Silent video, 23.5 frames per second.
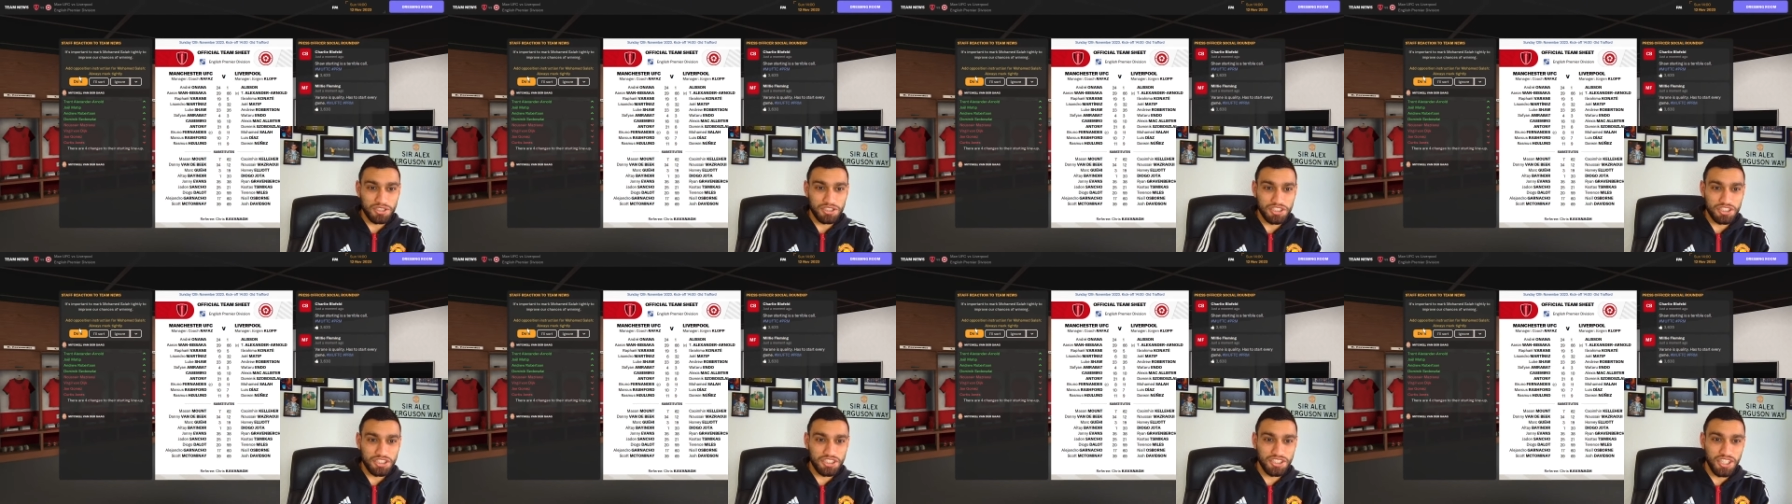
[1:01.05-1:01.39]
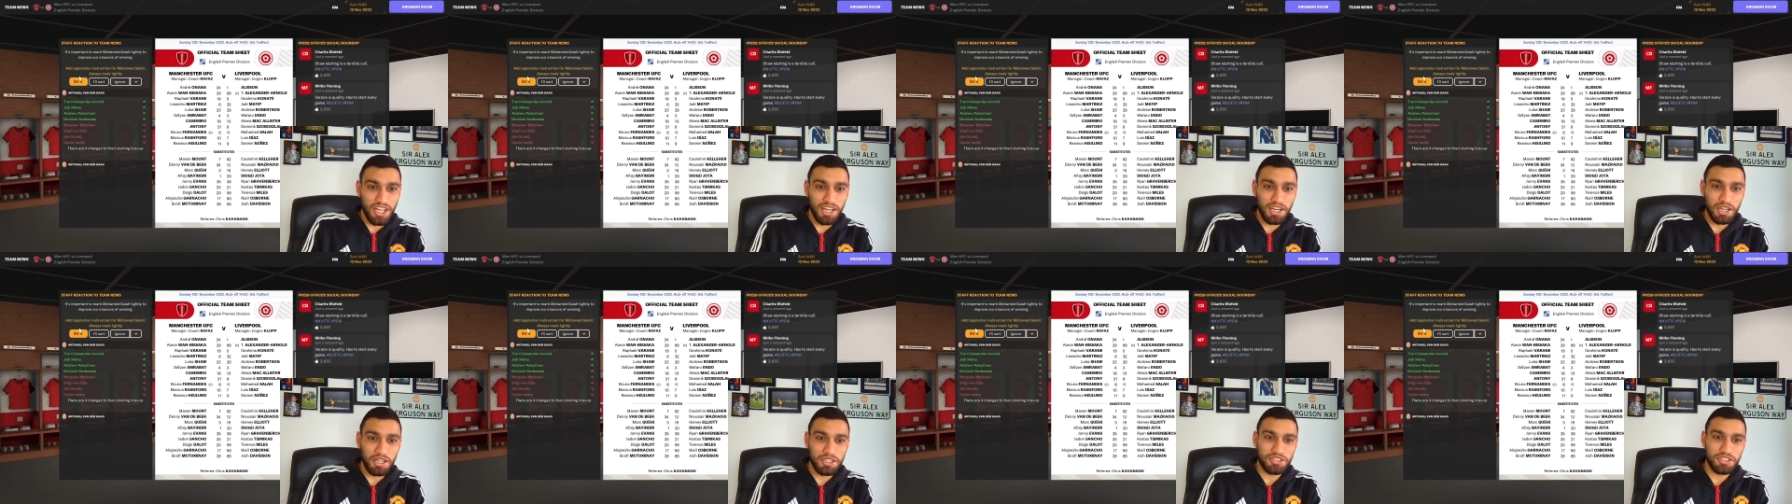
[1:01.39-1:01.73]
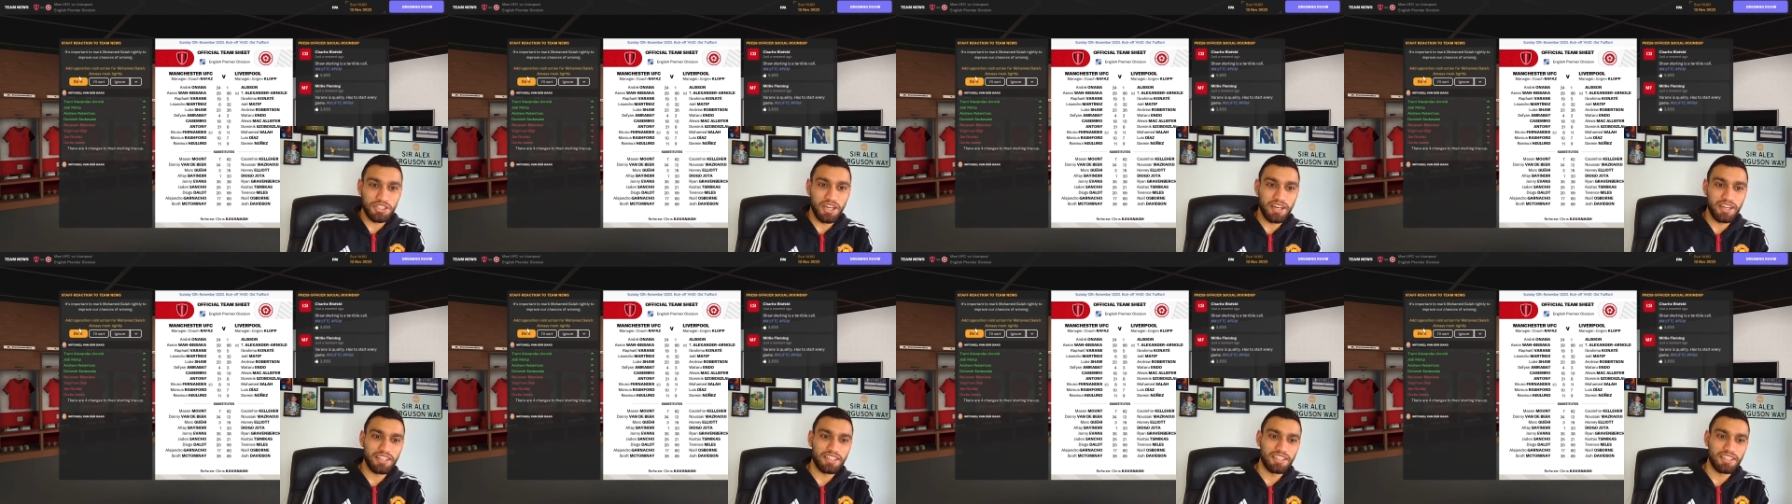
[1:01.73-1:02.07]
Salah
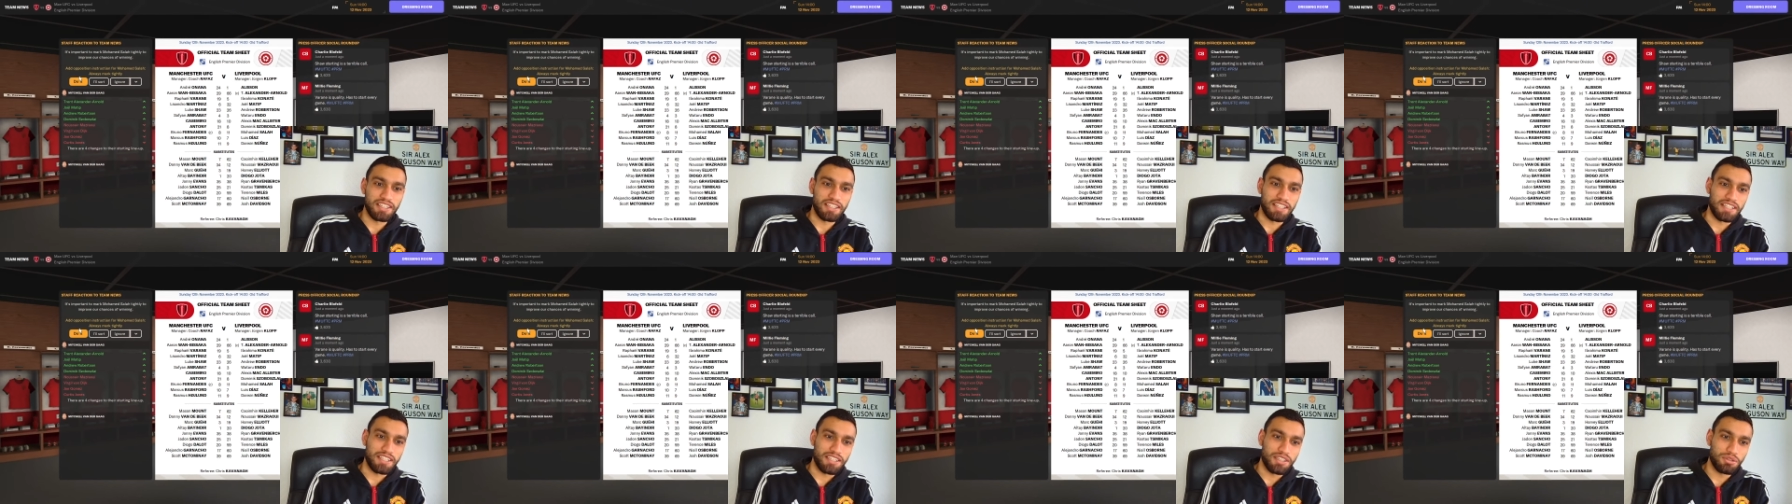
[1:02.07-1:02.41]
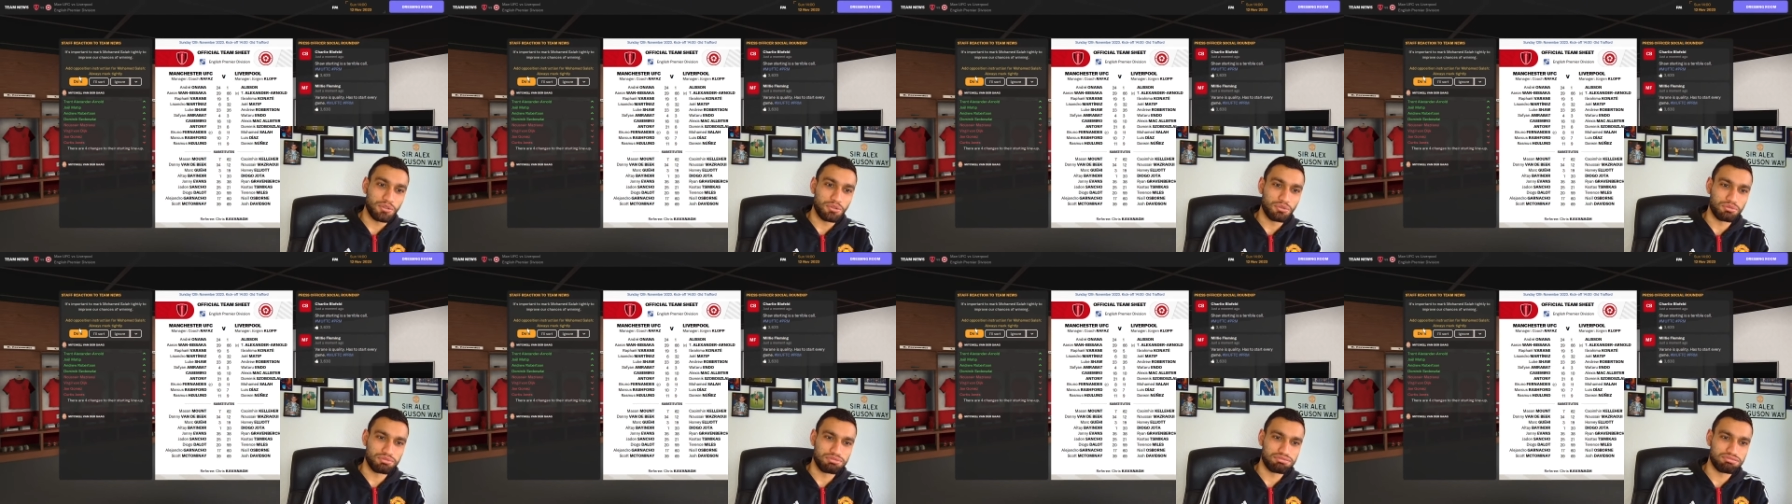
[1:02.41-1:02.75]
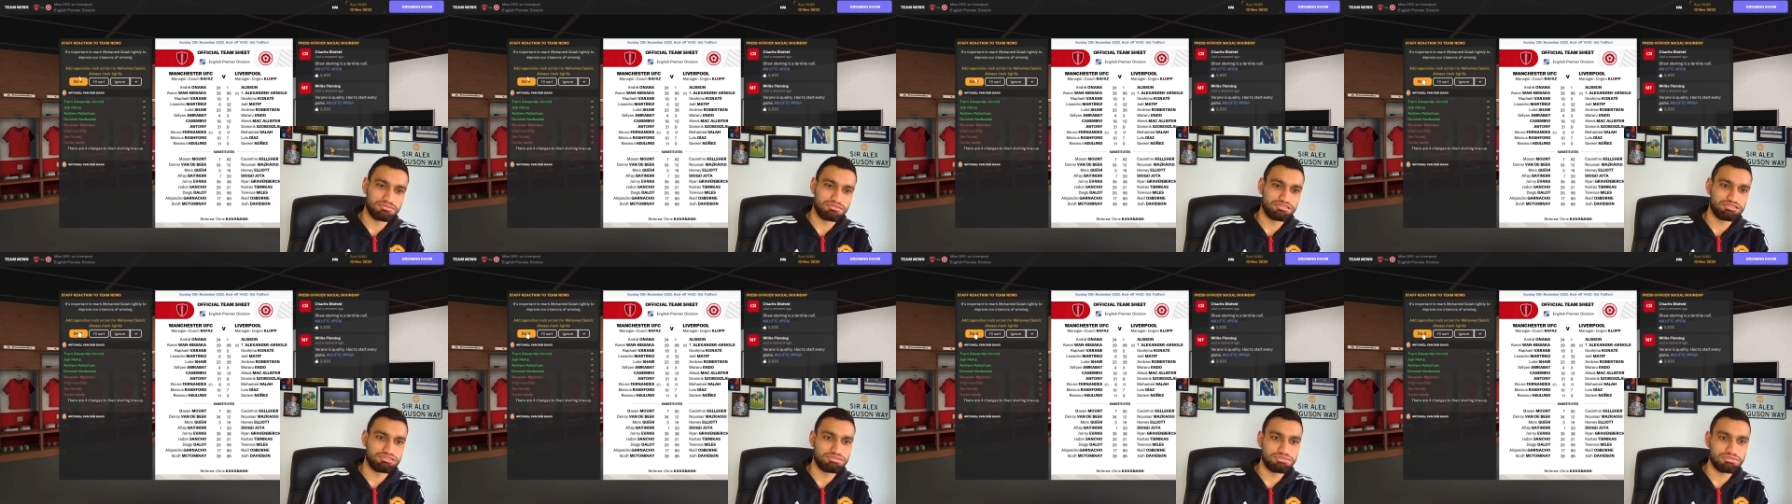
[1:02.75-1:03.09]
tightly. Oof.